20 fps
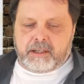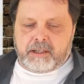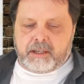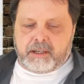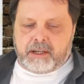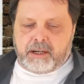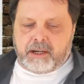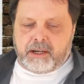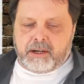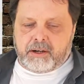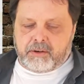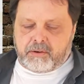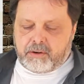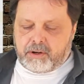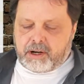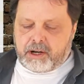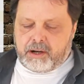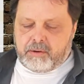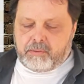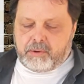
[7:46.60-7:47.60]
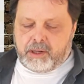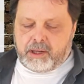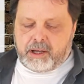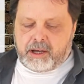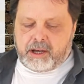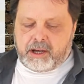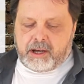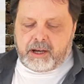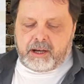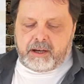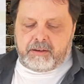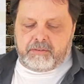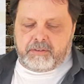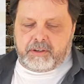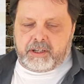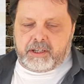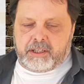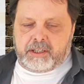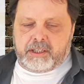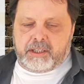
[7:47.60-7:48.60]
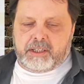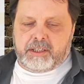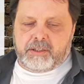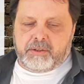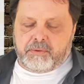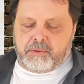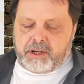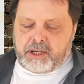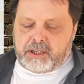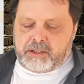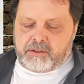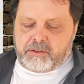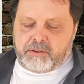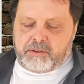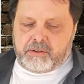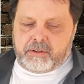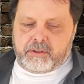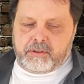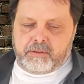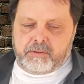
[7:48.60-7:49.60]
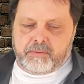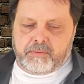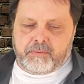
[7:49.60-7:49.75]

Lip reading: here I will have an iterator